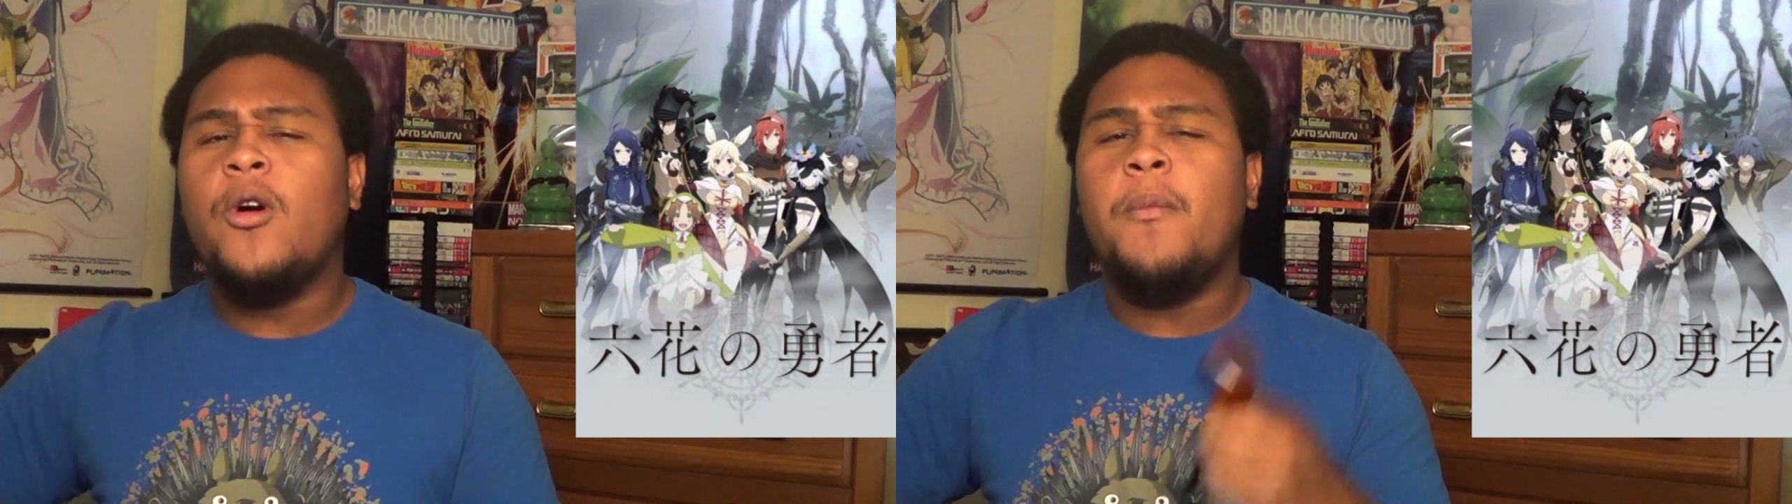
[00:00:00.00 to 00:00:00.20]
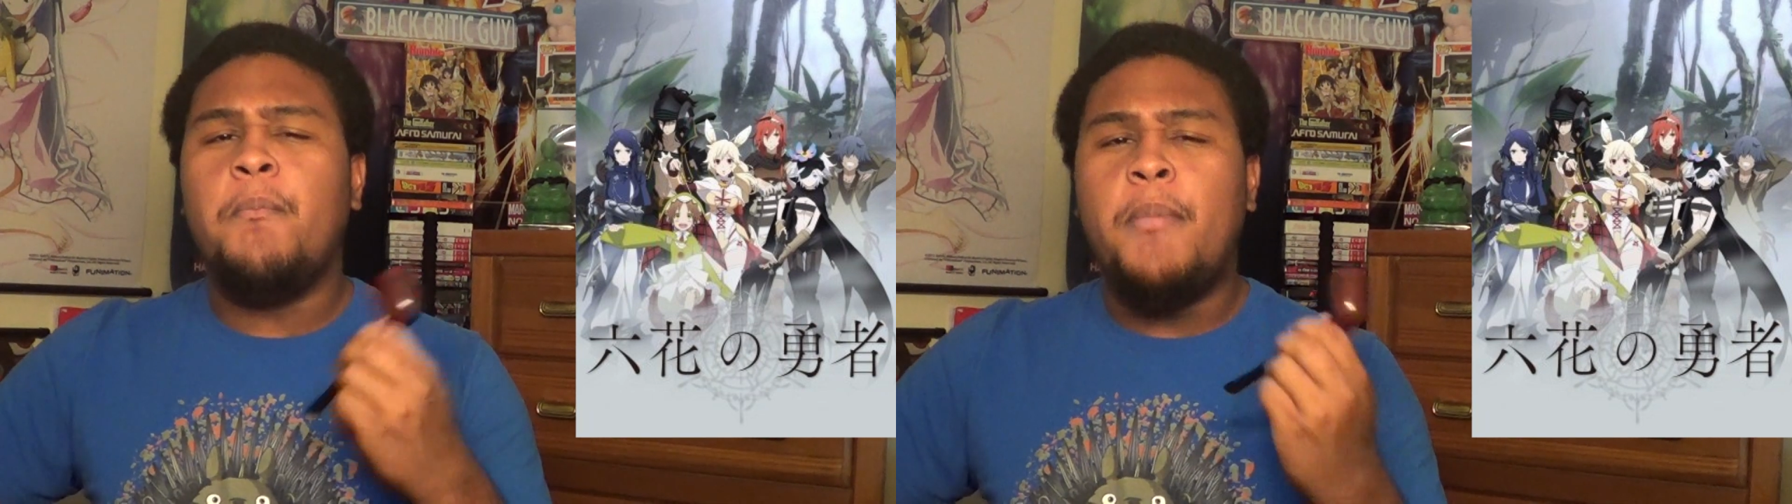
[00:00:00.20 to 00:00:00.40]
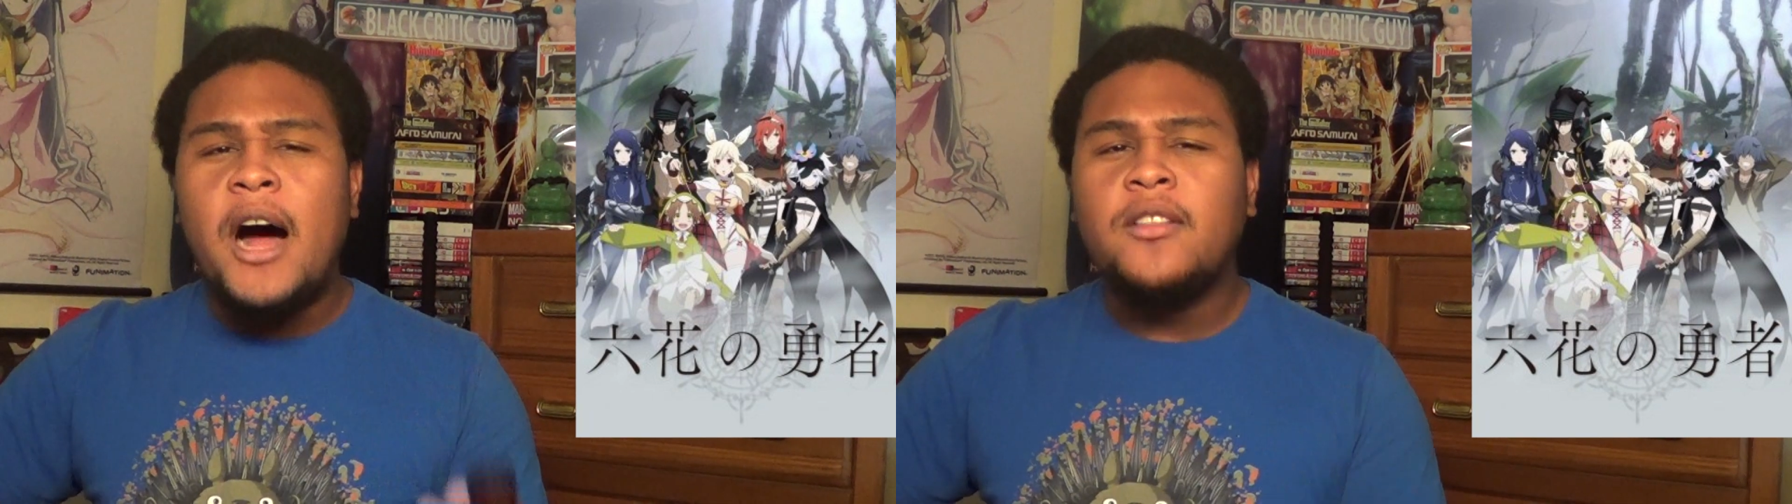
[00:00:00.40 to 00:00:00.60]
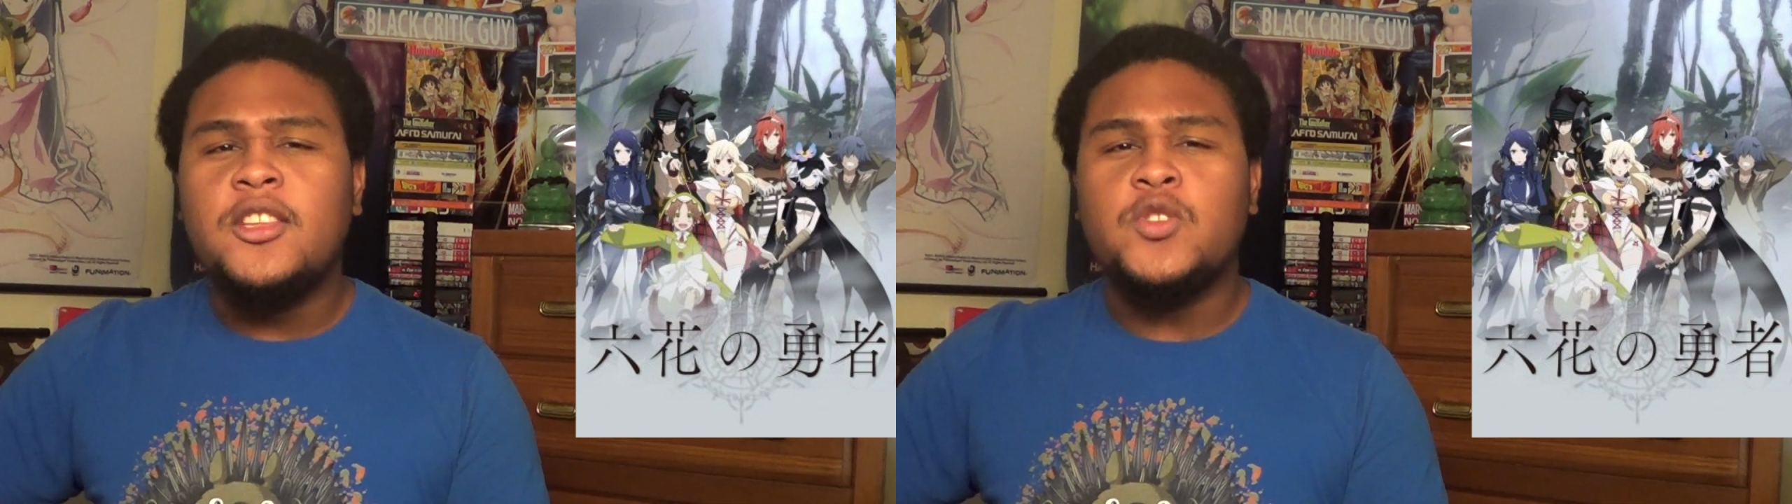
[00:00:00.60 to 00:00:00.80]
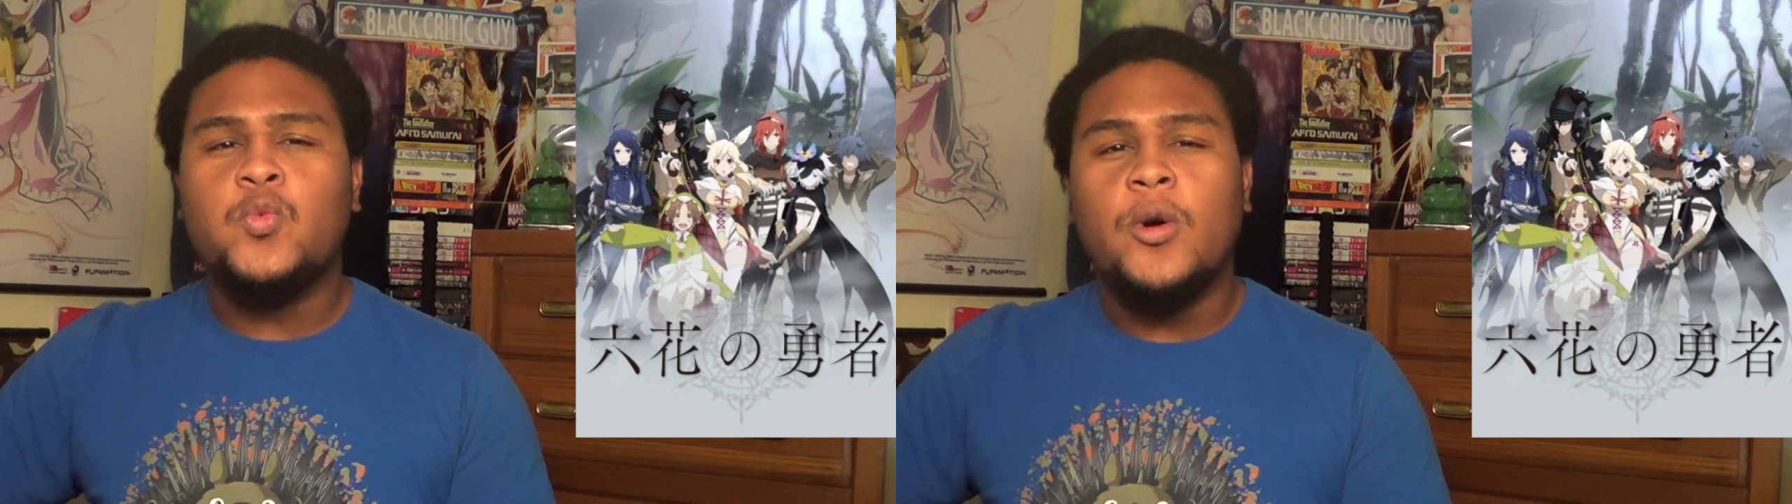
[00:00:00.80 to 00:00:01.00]
about
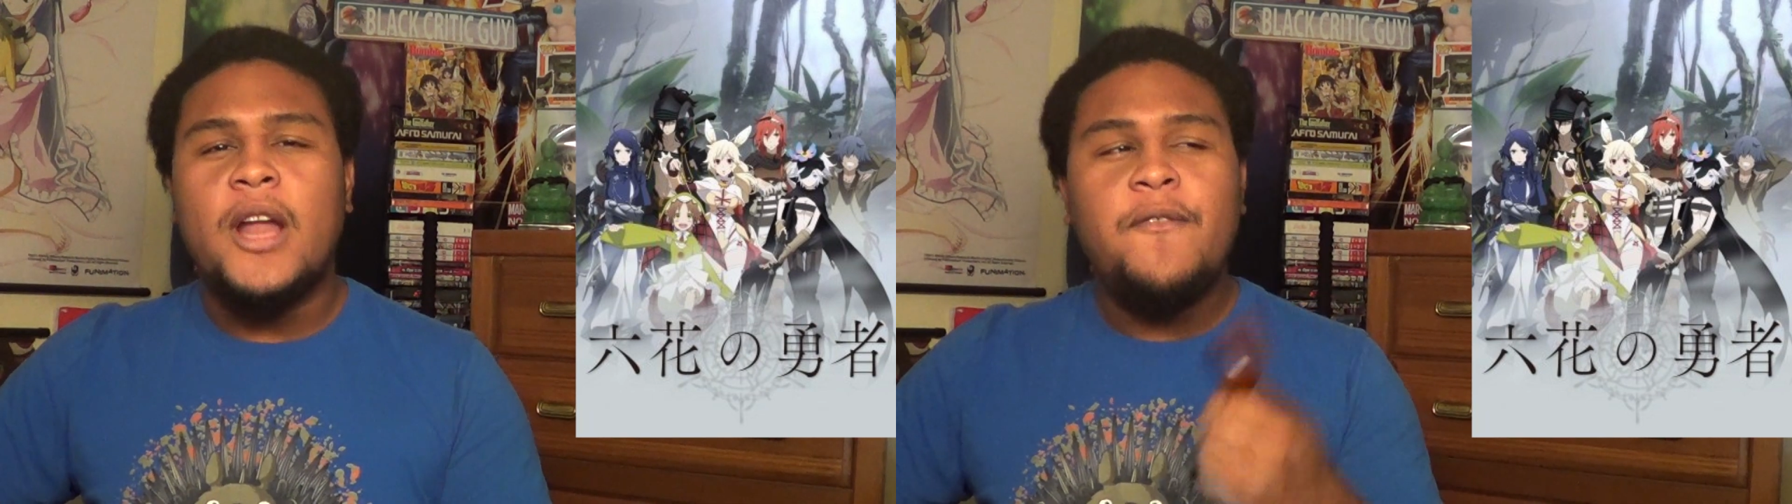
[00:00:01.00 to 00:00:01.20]
this world.